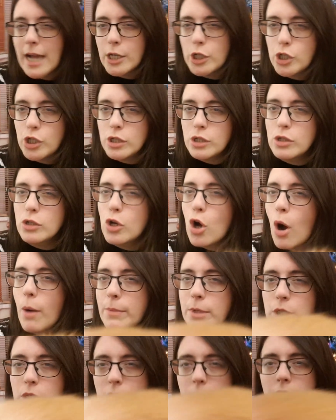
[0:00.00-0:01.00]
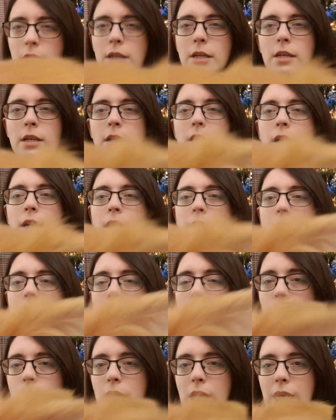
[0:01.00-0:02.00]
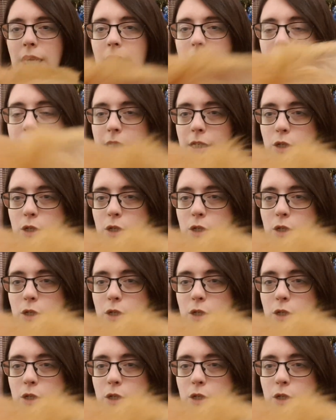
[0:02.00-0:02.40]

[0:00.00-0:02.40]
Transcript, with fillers: action comedy. Okay,